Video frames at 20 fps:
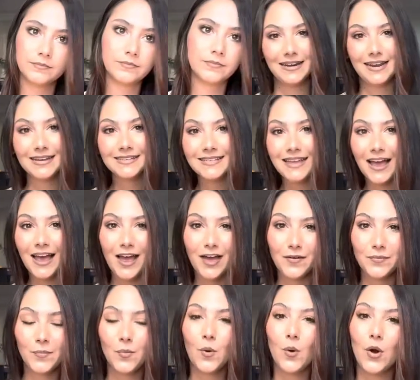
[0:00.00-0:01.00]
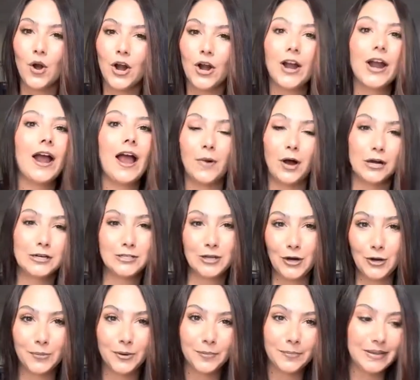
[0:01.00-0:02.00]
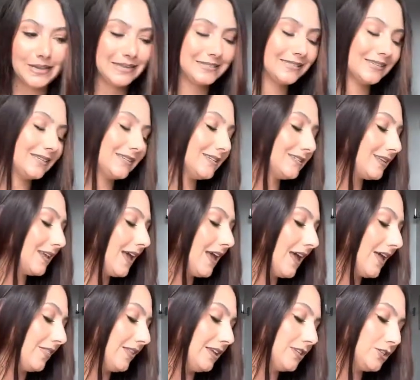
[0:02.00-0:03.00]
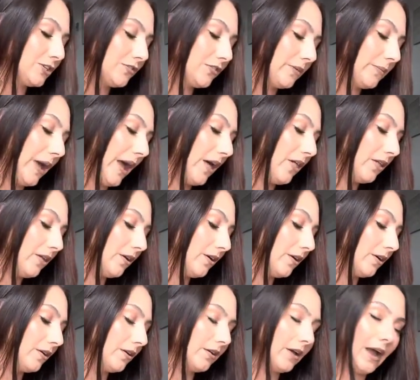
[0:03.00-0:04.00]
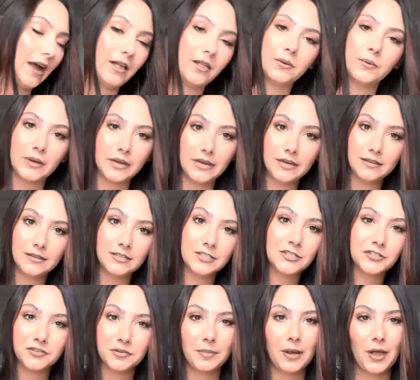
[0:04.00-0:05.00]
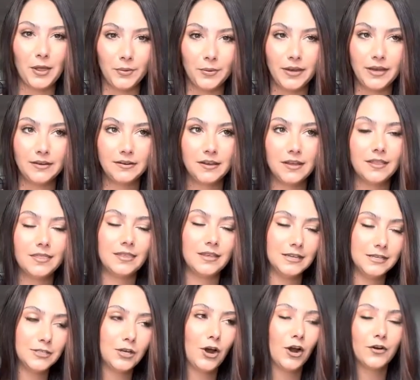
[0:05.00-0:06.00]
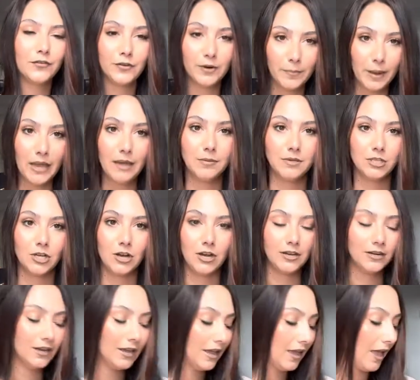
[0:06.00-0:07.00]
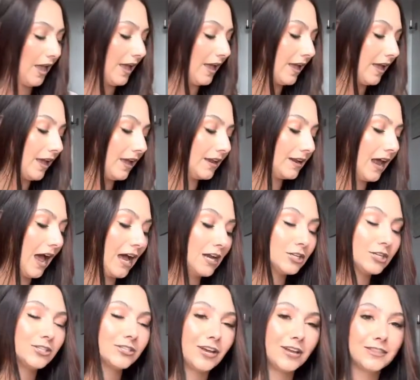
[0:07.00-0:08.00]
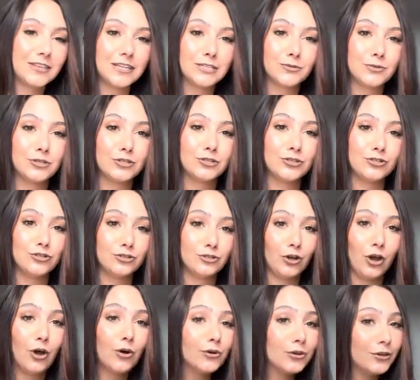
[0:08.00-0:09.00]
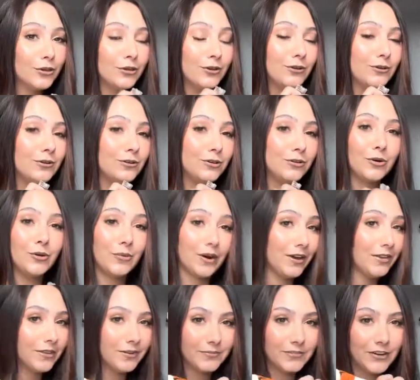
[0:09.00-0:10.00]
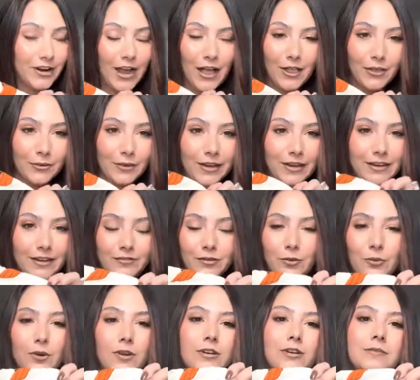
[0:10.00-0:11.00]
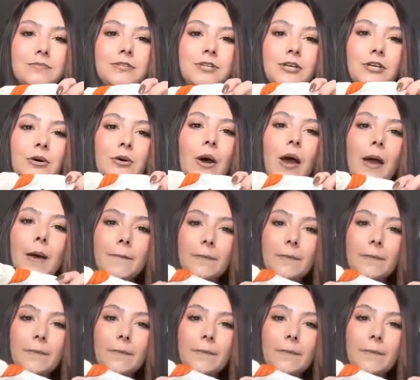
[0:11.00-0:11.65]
Next, I have more October pieces. These are from How Halloween. These are from Halloween. These are from Amazon. And I just thought these were so cute. You could wear them for Halloween if you wanted them to.